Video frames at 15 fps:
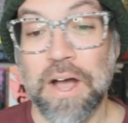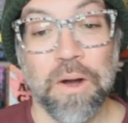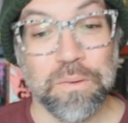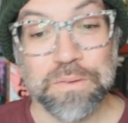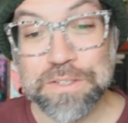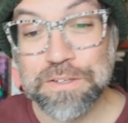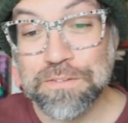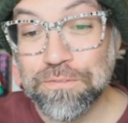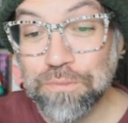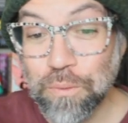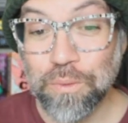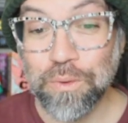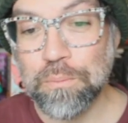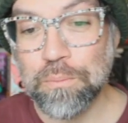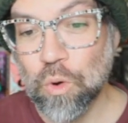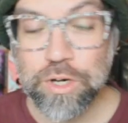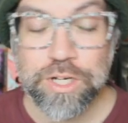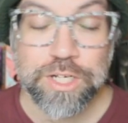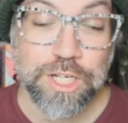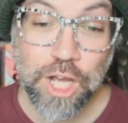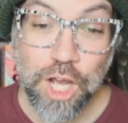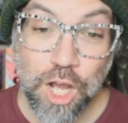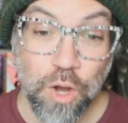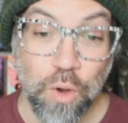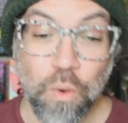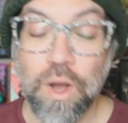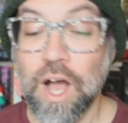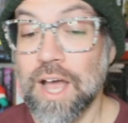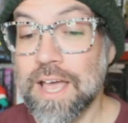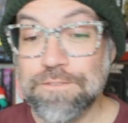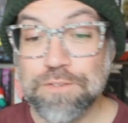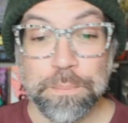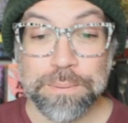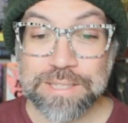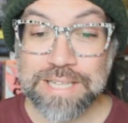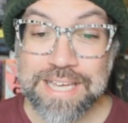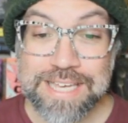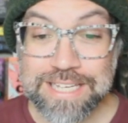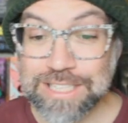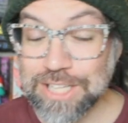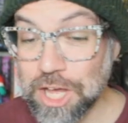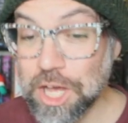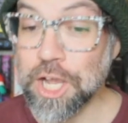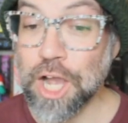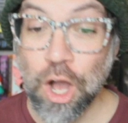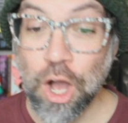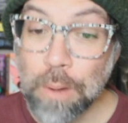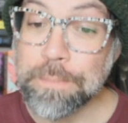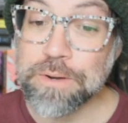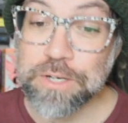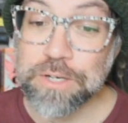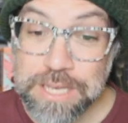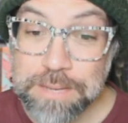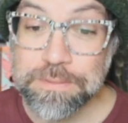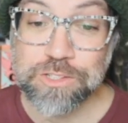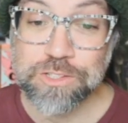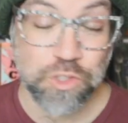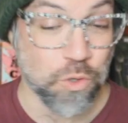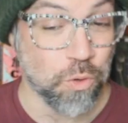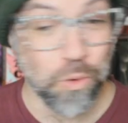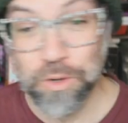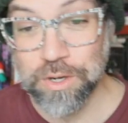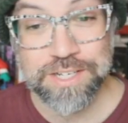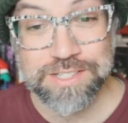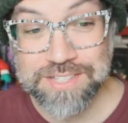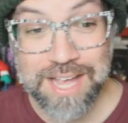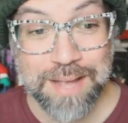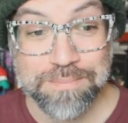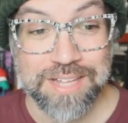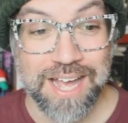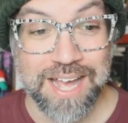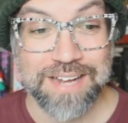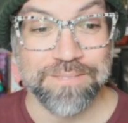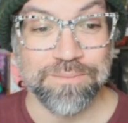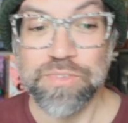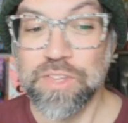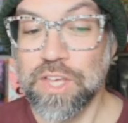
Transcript: Only 4 more to go. If you're playing along, I hope you're keeping score, because I'm not.